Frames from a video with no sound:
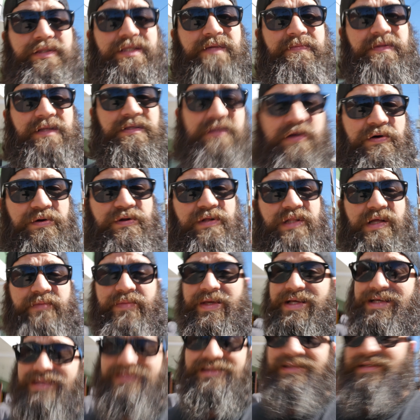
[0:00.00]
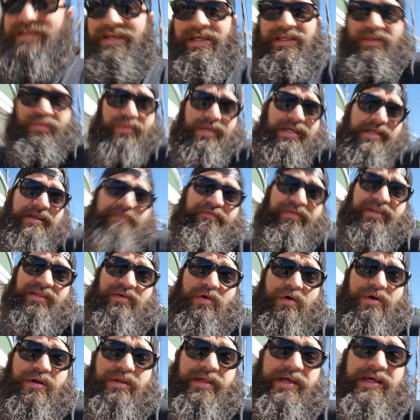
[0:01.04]
them to total it? Because guess what, if I
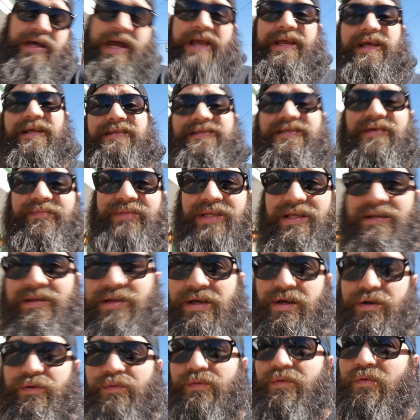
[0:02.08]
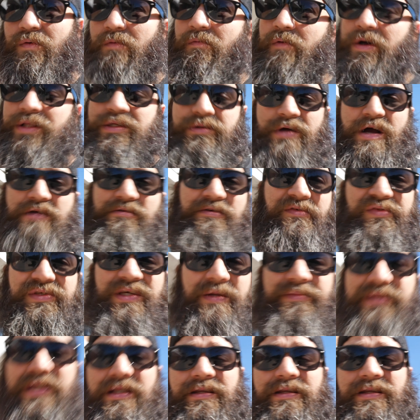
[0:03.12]
total it, I get something new. What's wrong with something